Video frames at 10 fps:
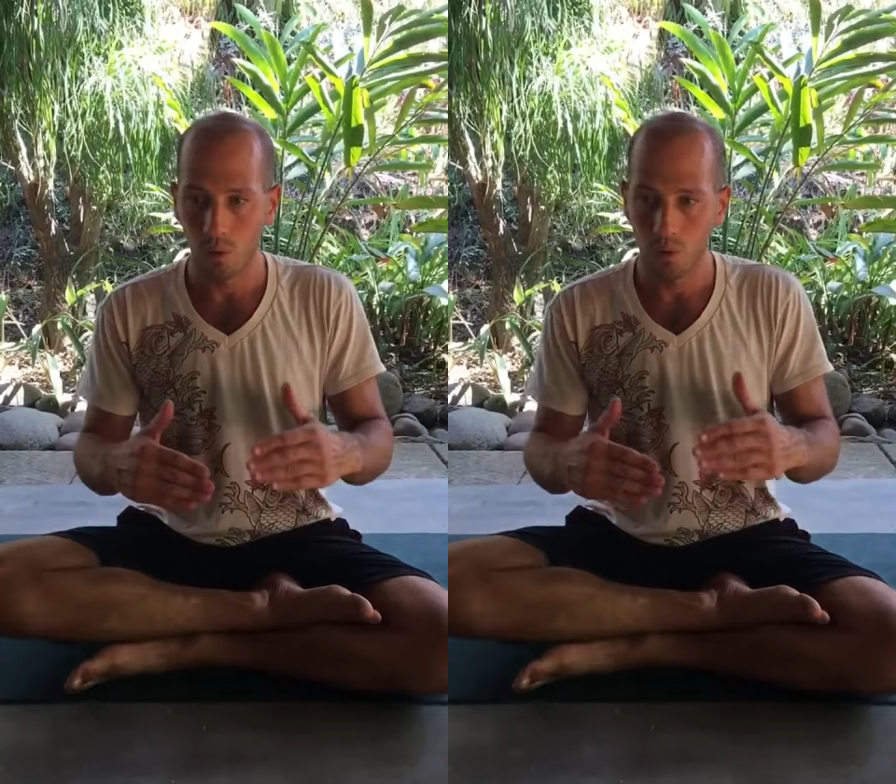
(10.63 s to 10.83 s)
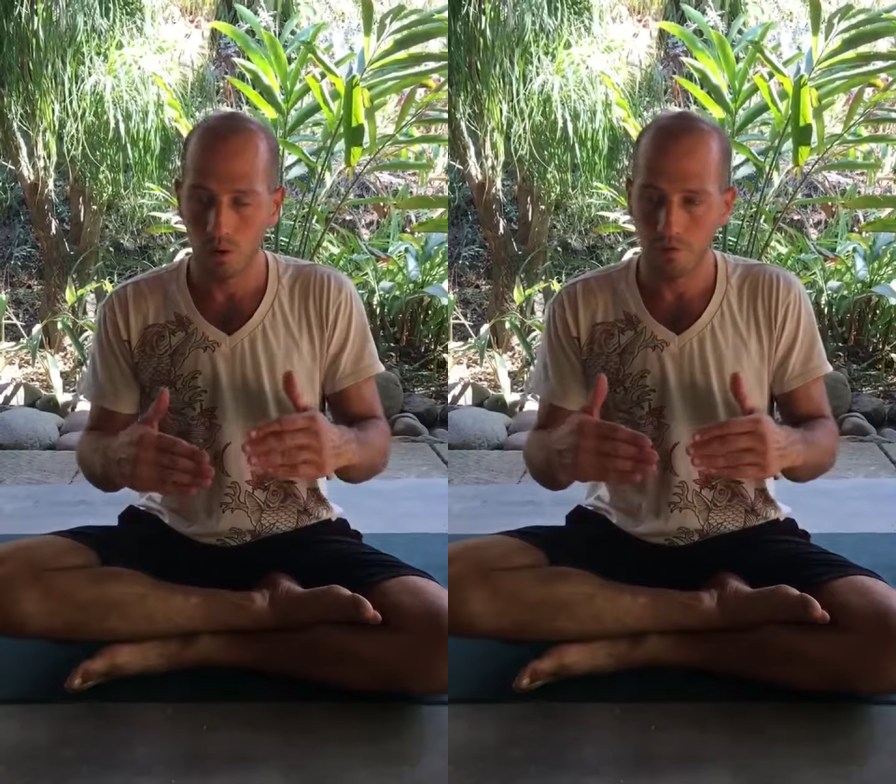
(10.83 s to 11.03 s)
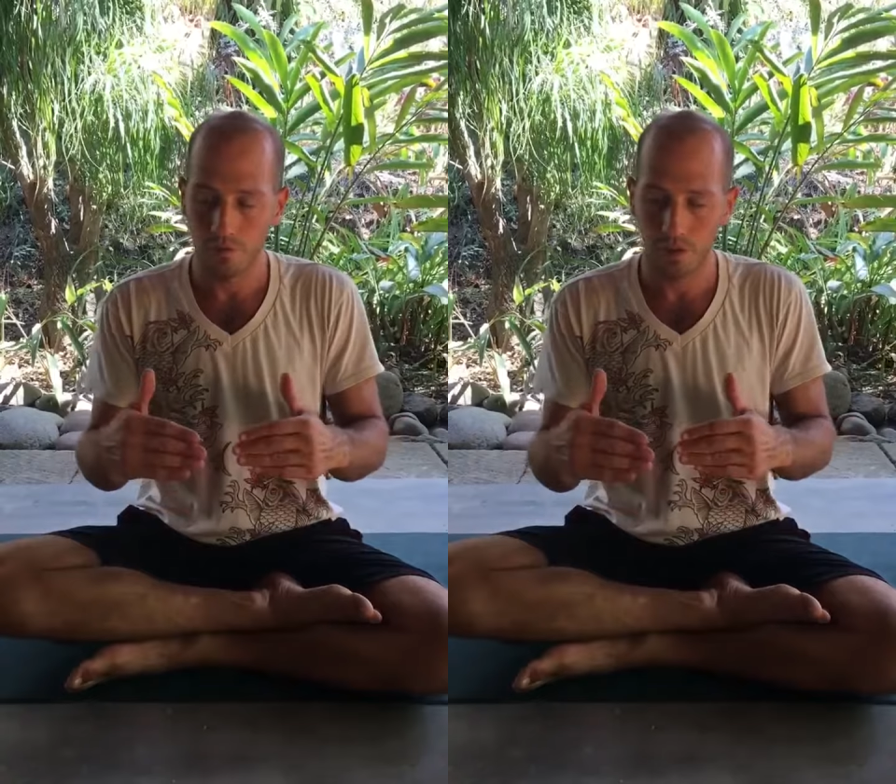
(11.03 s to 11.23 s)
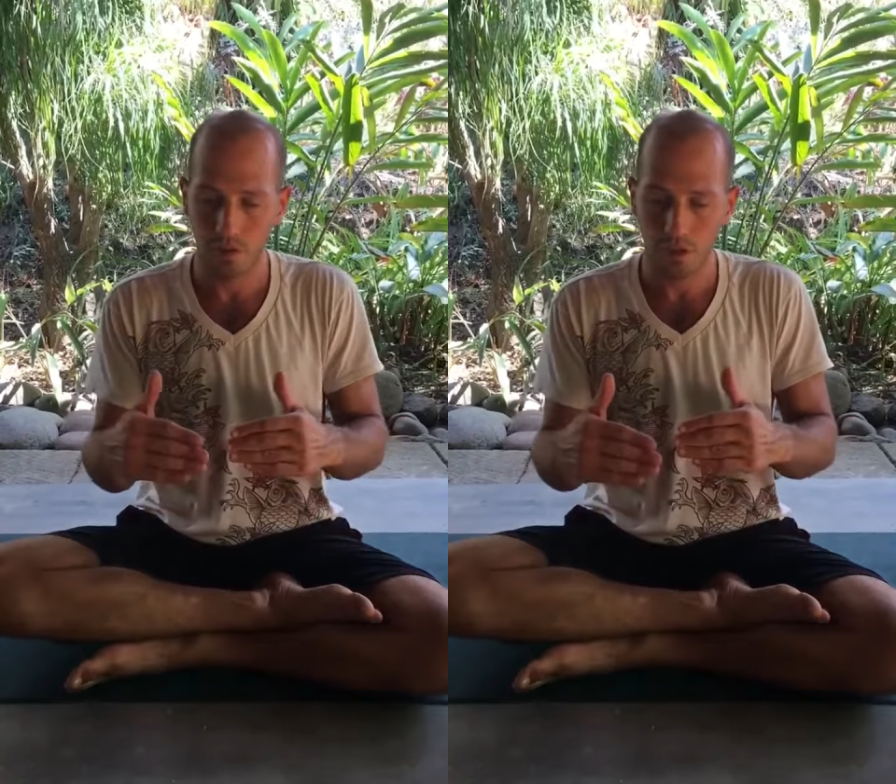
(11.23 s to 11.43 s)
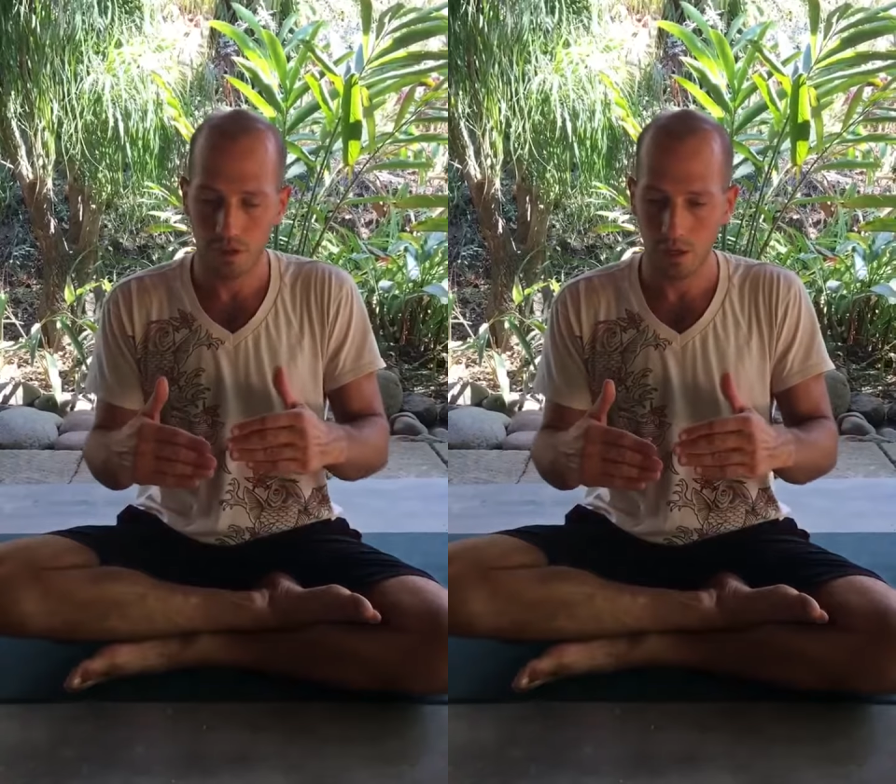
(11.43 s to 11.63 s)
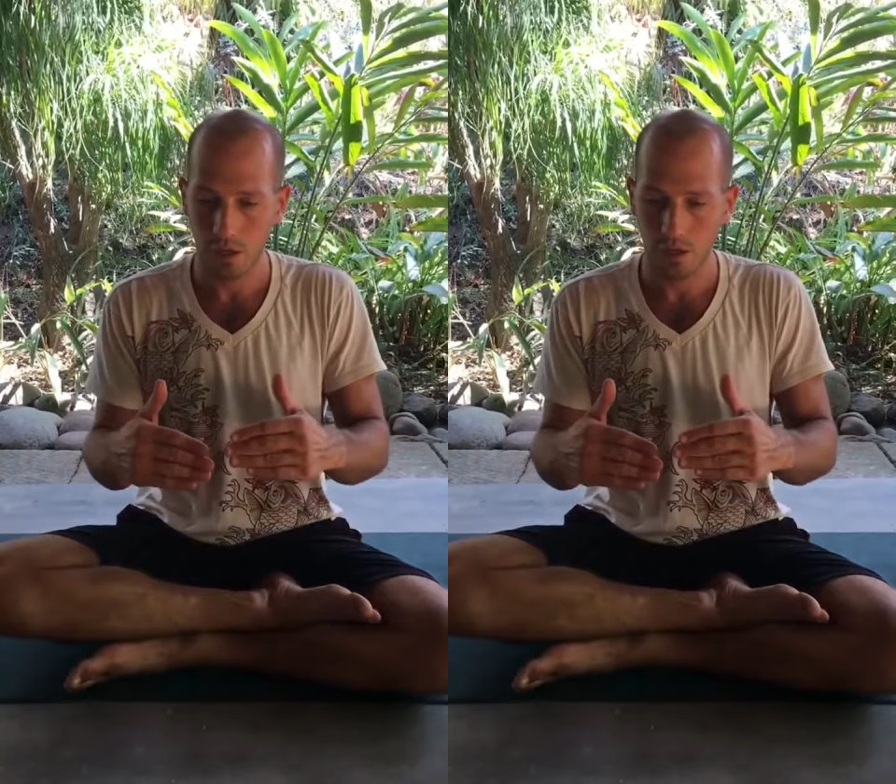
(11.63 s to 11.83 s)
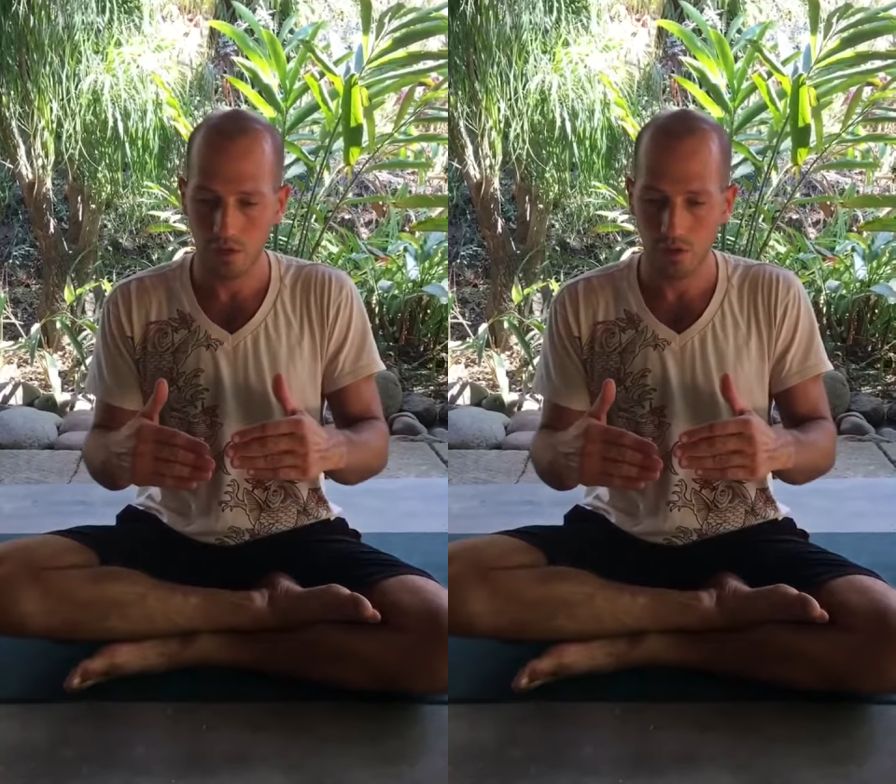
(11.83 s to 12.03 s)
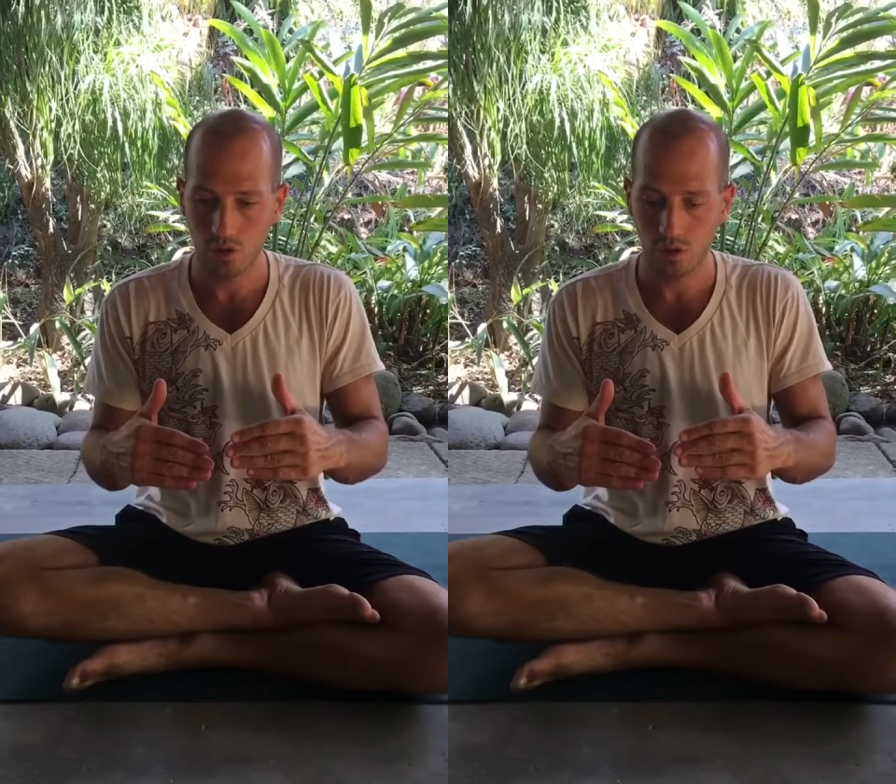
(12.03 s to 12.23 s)
One of the first
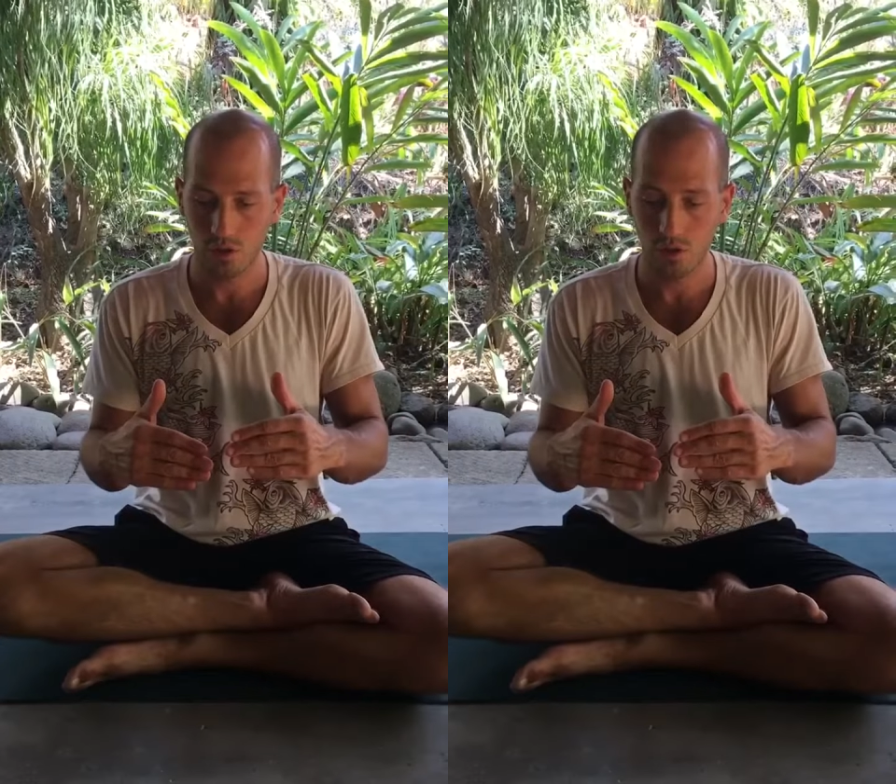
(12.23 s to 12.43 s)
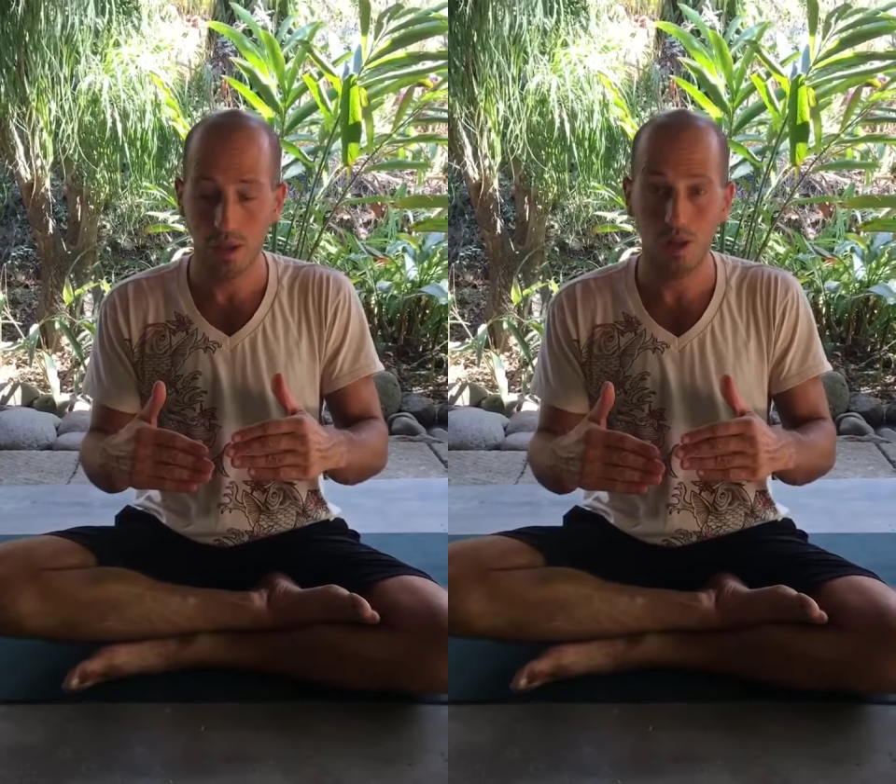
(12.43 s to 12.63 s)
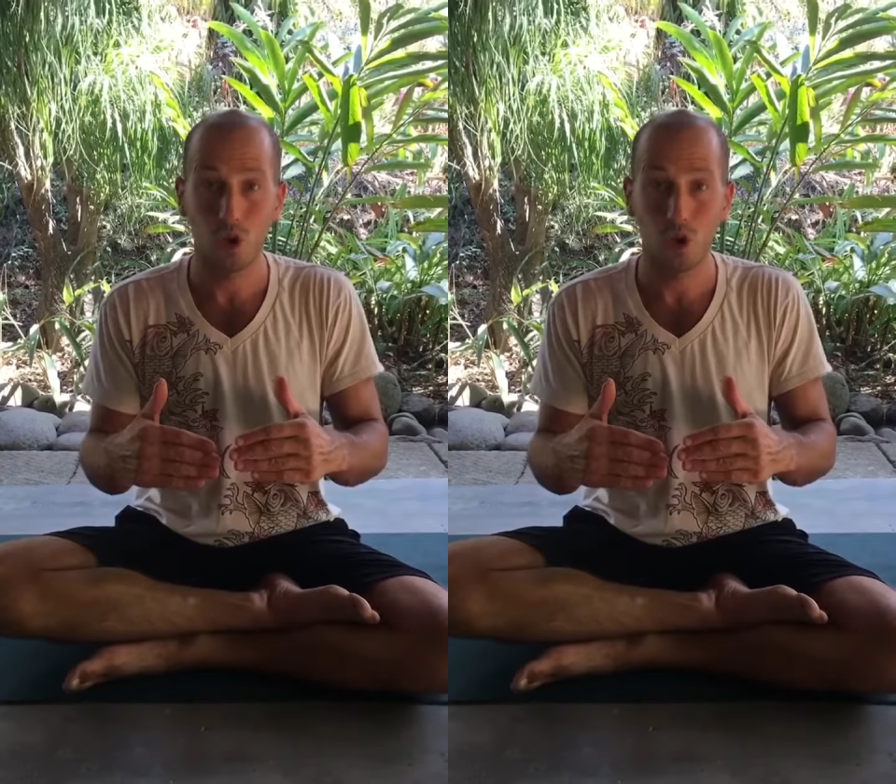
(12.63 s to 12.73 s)
things to get